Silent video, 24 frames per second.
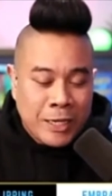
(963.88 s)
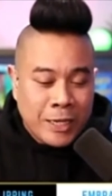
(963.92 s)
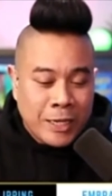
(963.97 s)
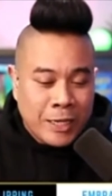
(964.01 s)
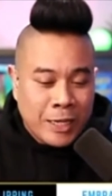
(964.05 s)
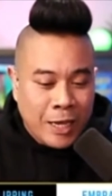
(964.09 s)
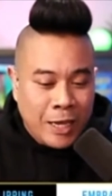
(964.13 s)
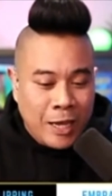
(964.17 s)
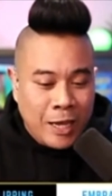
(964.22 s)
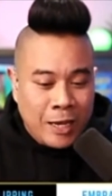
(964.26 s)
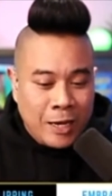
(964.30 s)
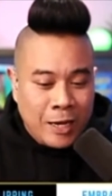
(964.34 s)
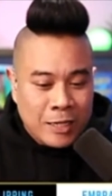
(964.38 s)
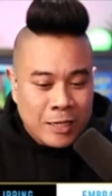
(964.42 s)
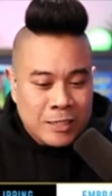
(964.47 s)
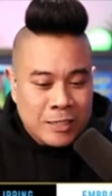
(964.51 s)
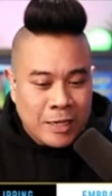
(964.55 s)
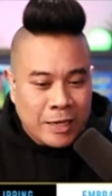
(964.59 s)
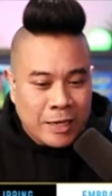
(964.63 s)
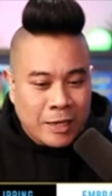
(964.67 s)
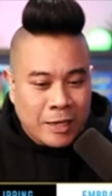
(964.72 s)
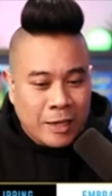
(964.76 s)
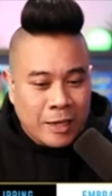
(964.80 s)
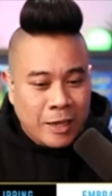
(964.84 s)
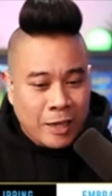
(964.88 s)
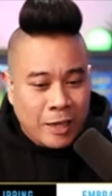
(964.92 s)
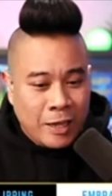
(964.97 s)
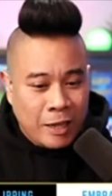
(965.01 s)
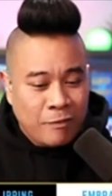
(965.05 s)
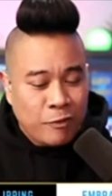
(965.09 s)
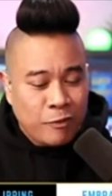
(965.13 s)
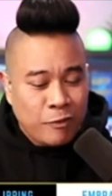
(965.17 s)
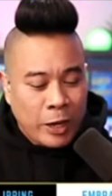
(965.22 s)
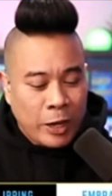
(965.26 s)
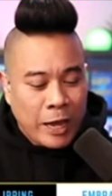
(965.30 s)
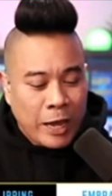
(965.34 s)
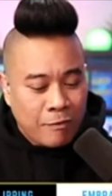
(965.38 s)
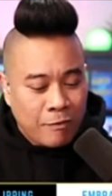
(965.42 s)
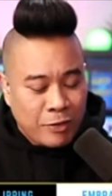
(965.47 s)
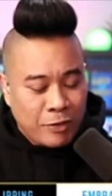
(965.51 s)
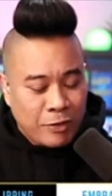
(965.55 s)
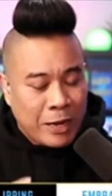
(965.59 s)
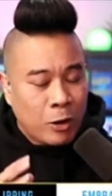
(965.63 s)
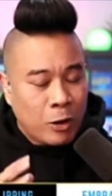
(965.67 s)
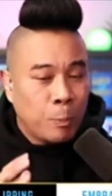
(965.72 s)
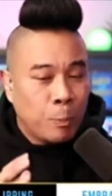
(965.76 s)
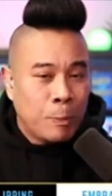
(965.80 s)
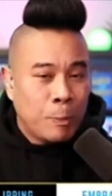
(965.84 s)
then again, it's like, if you
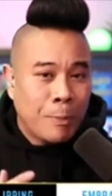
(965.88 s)
have that